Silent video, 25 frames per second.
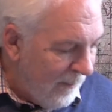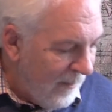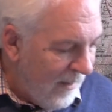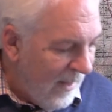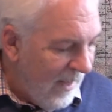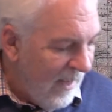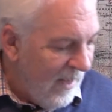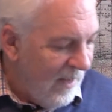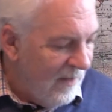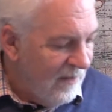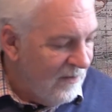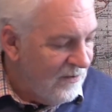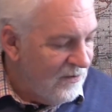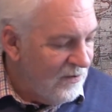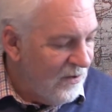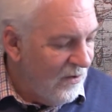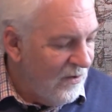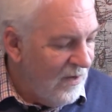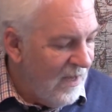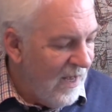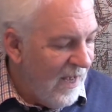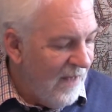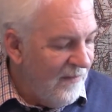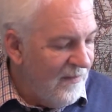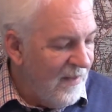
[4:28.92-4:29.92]

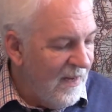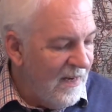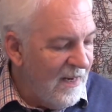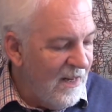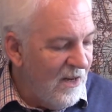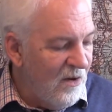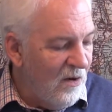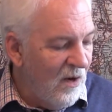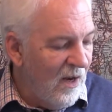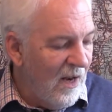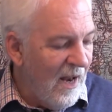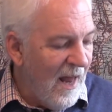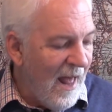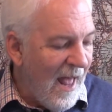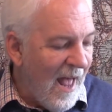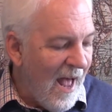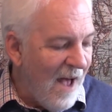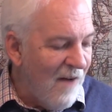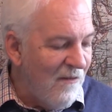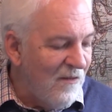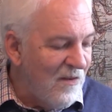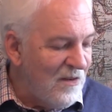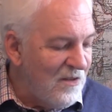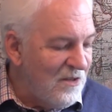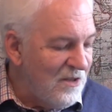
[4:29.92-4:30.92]
And then he
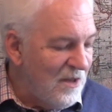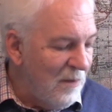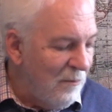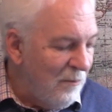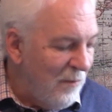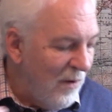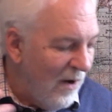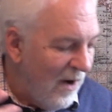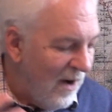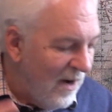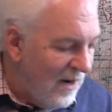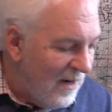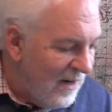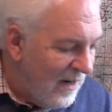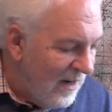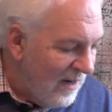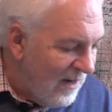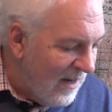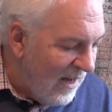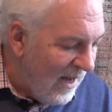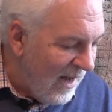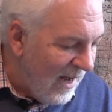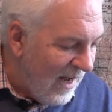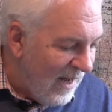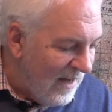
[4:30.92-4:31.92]
lavished upon
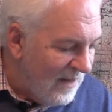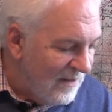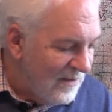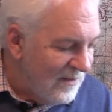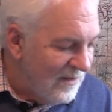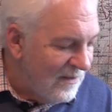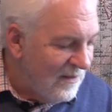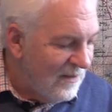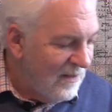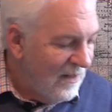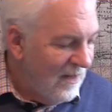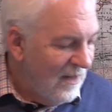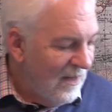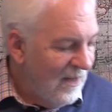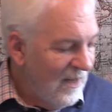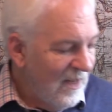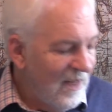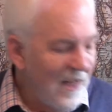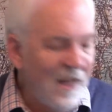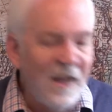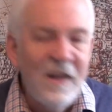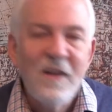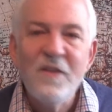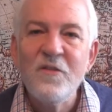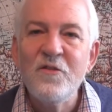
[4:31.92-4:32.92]
us
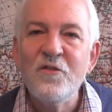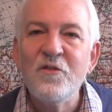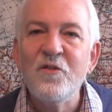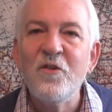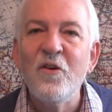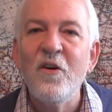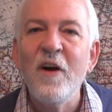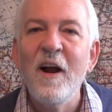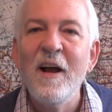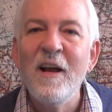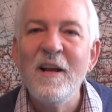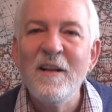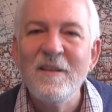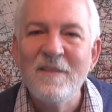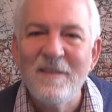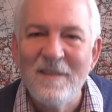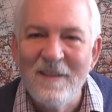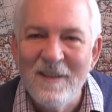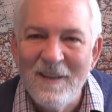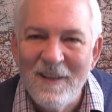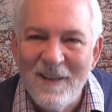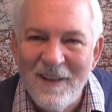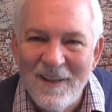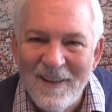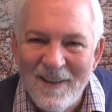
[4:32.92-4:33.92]
his
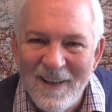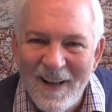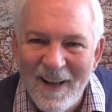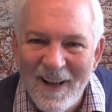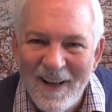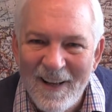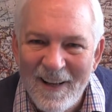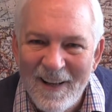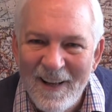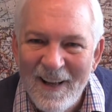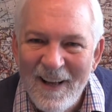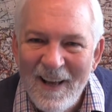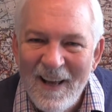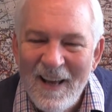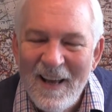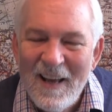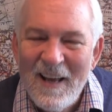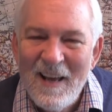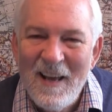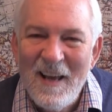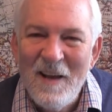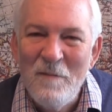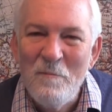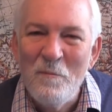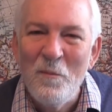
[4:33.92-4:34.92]
grace, right?
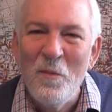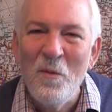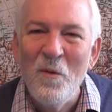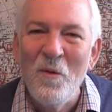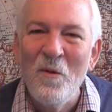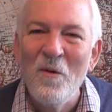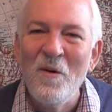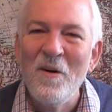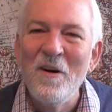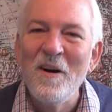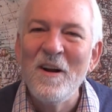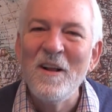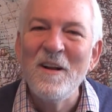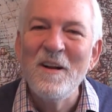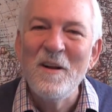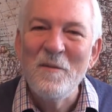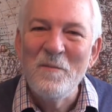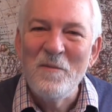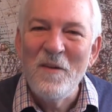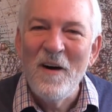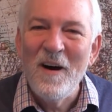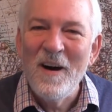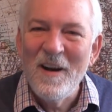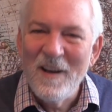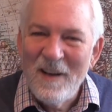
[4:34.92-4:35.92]
He poured it
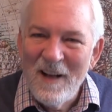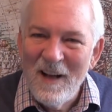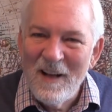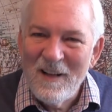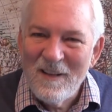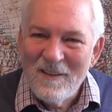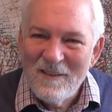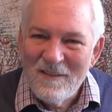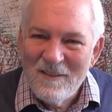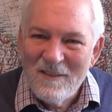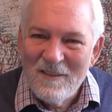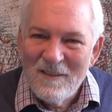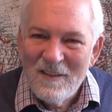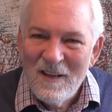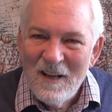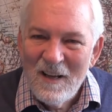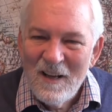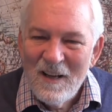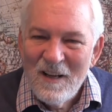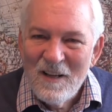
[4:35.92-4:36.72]
upon us.